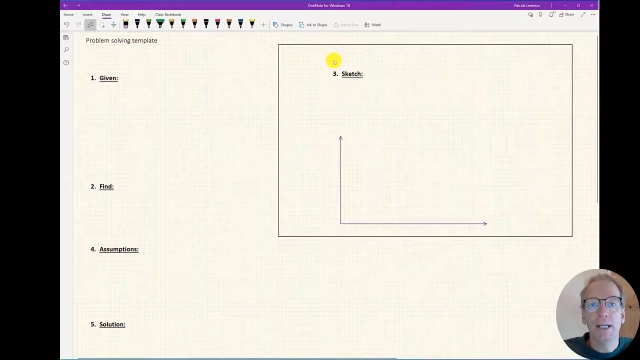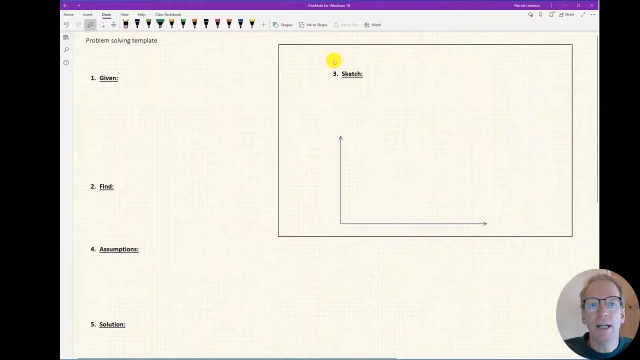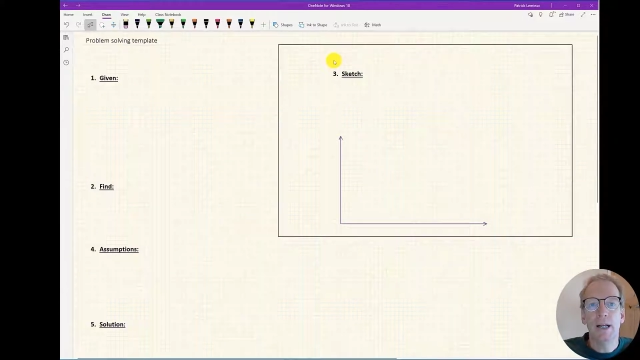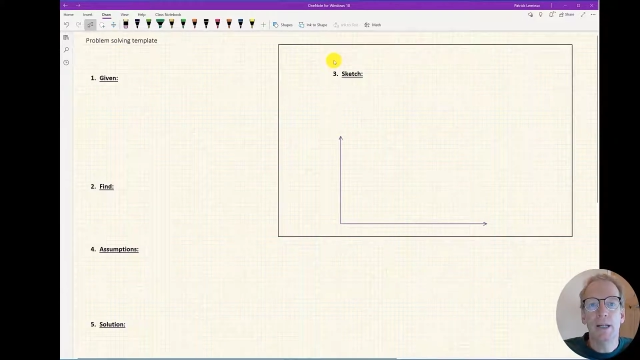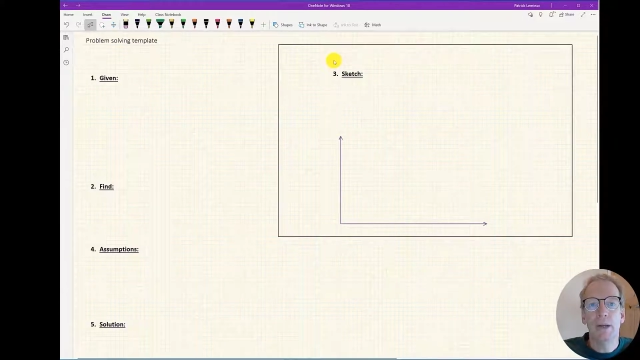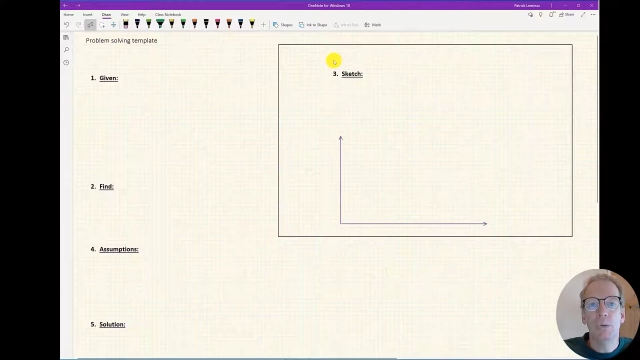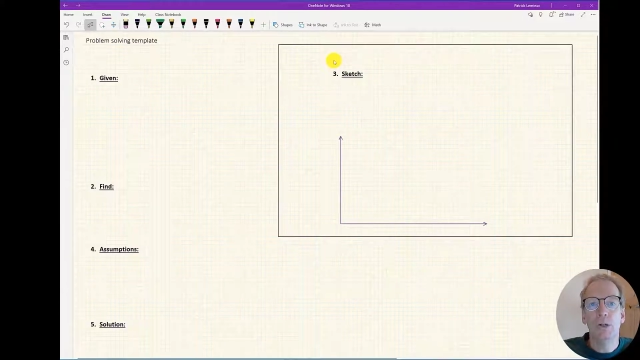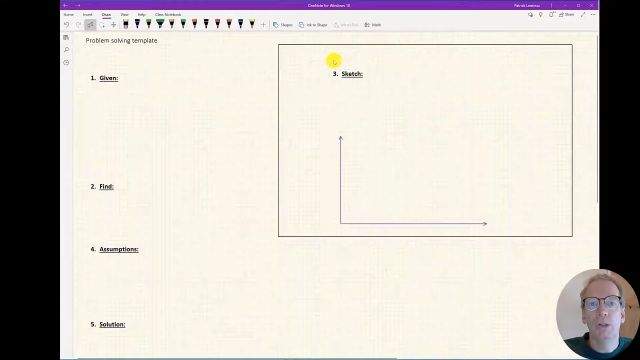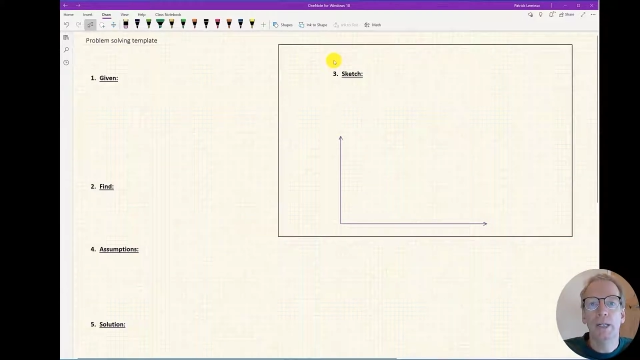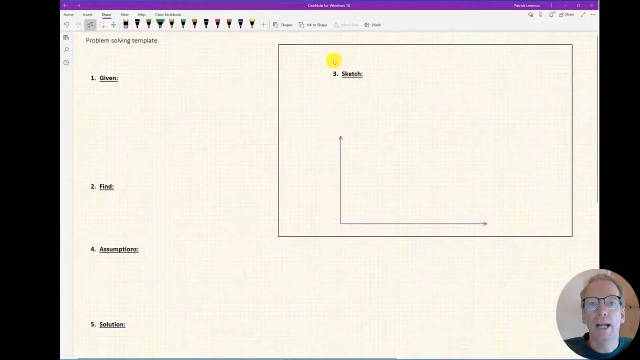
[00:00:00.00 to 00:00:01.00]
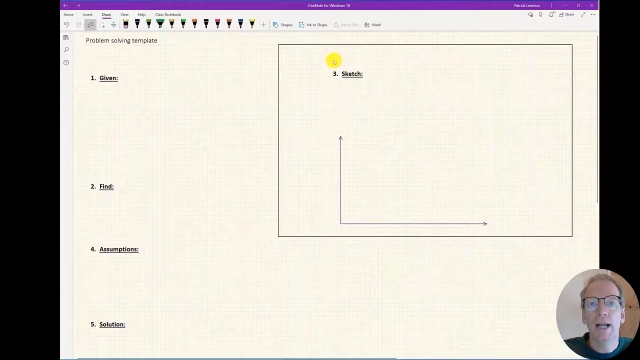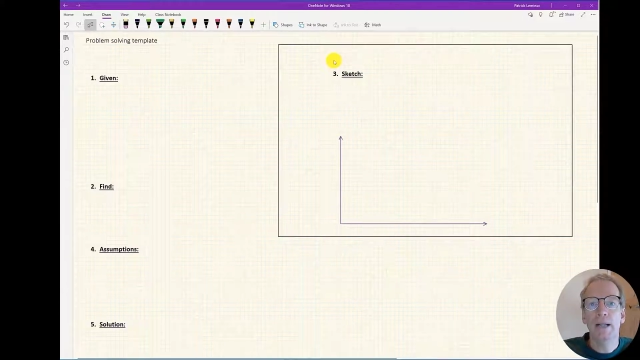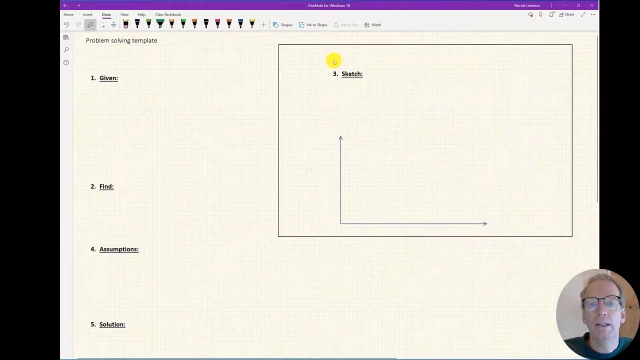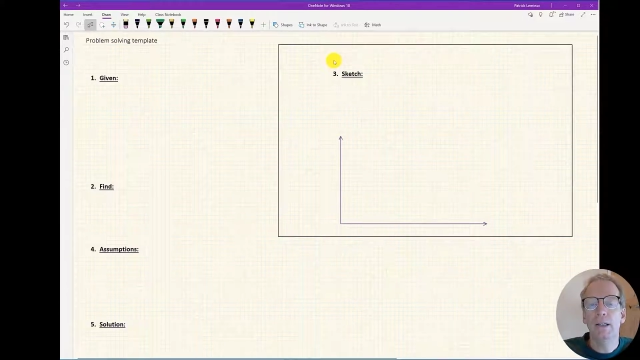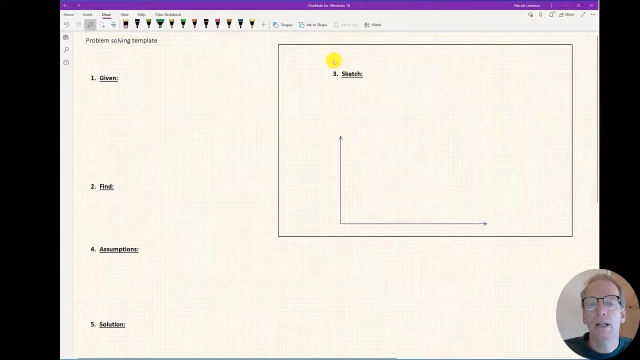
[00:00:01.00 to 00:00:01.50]
that we're looking
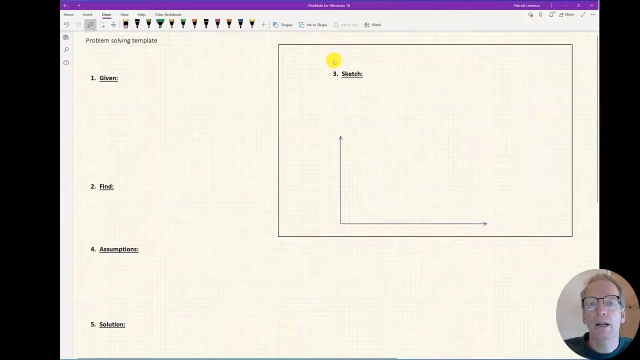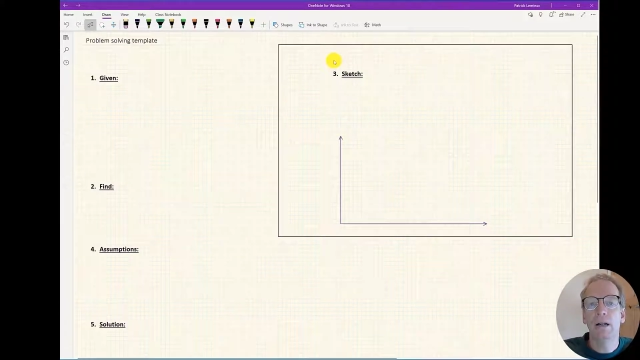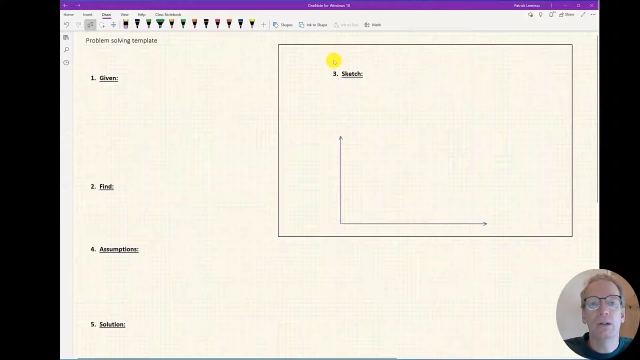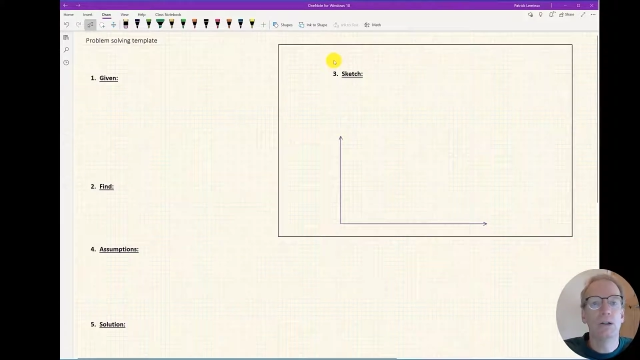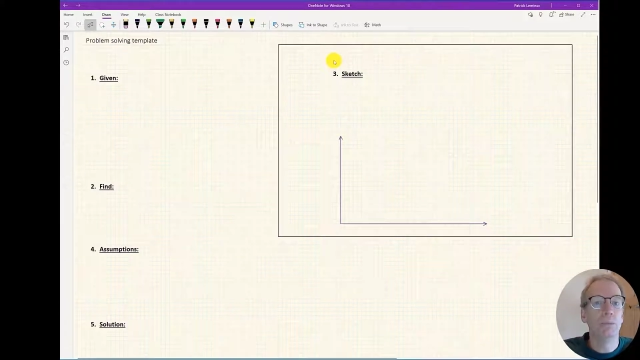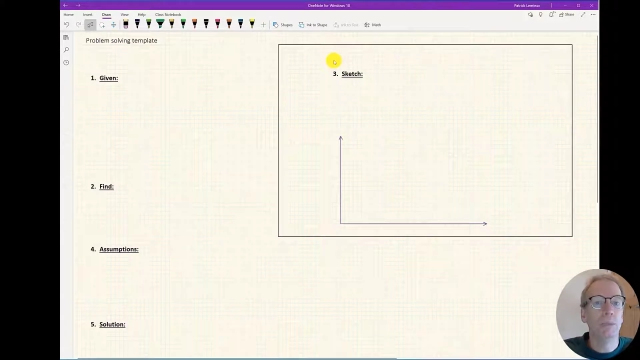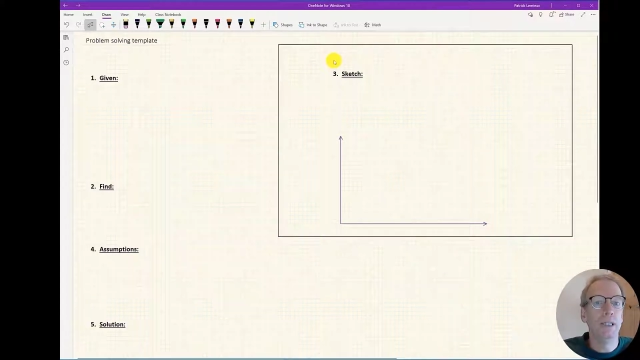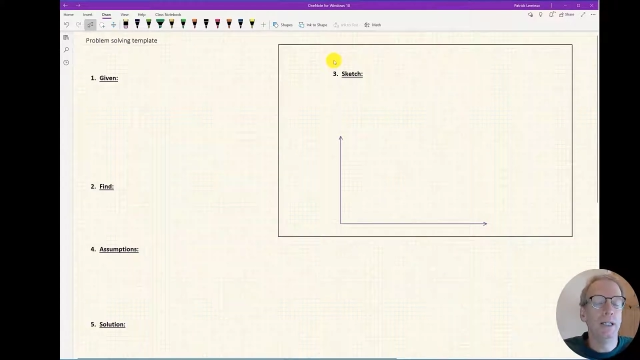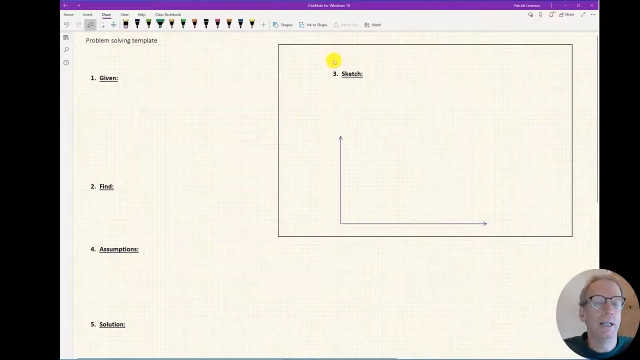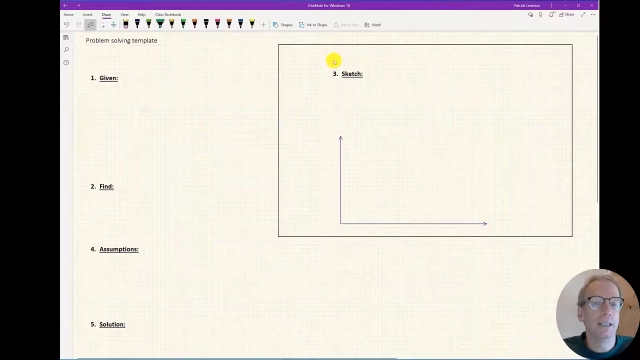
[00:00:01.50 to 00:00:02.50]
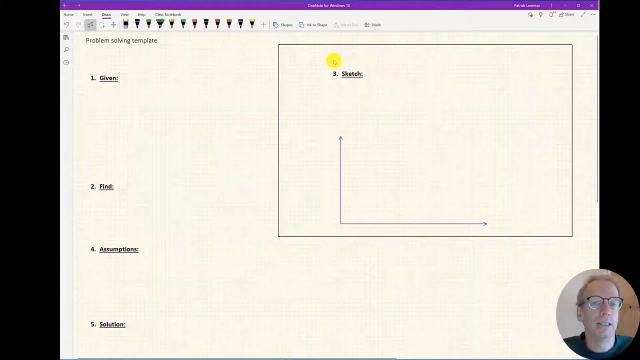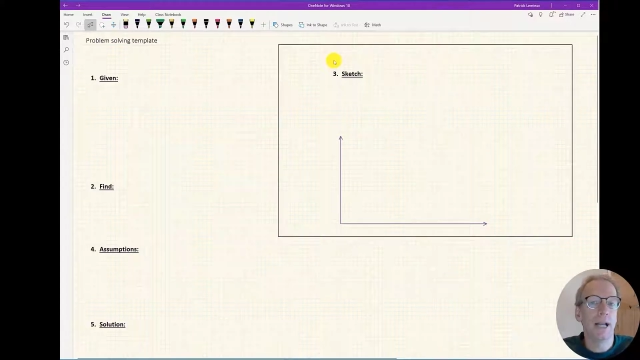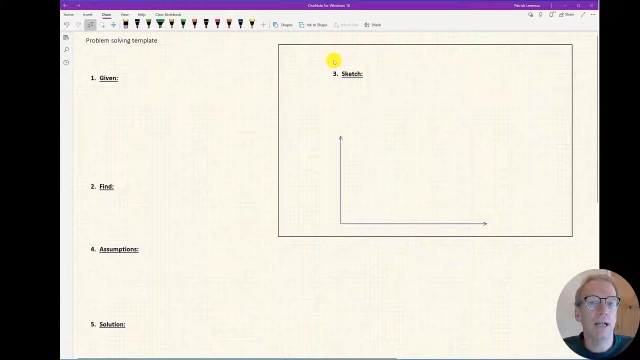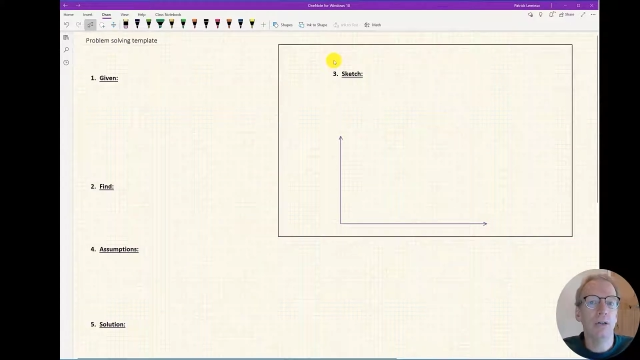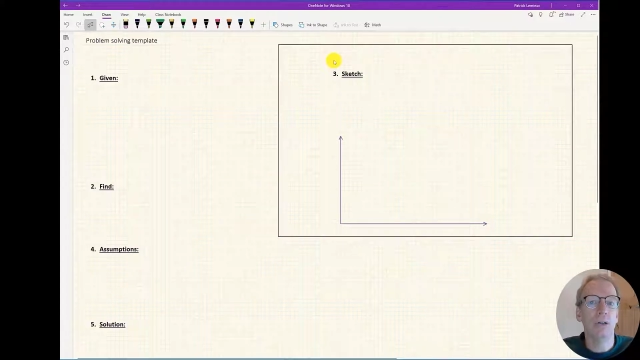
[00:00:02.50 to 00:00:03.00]
at. Could be a
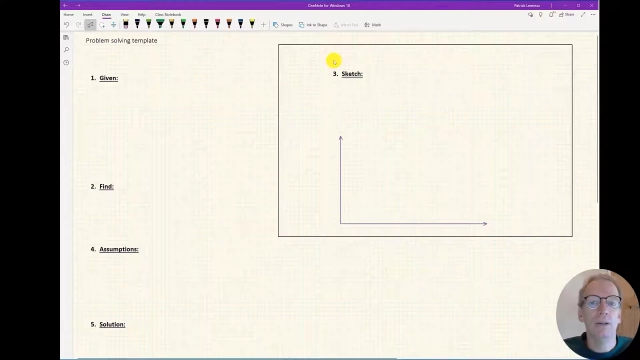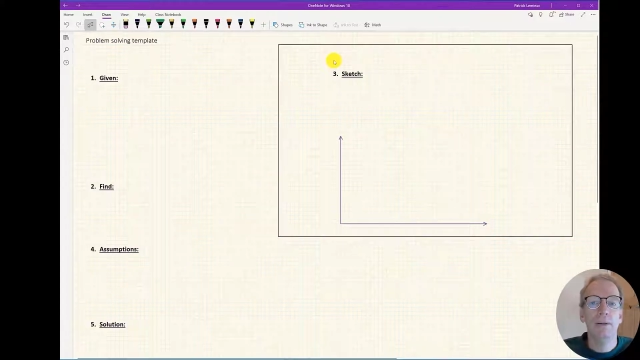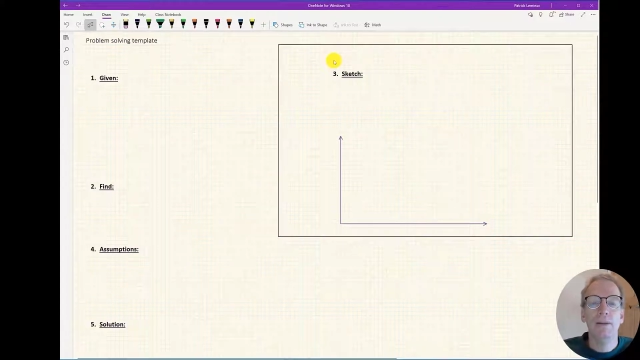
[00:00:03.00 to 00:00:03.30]
cycle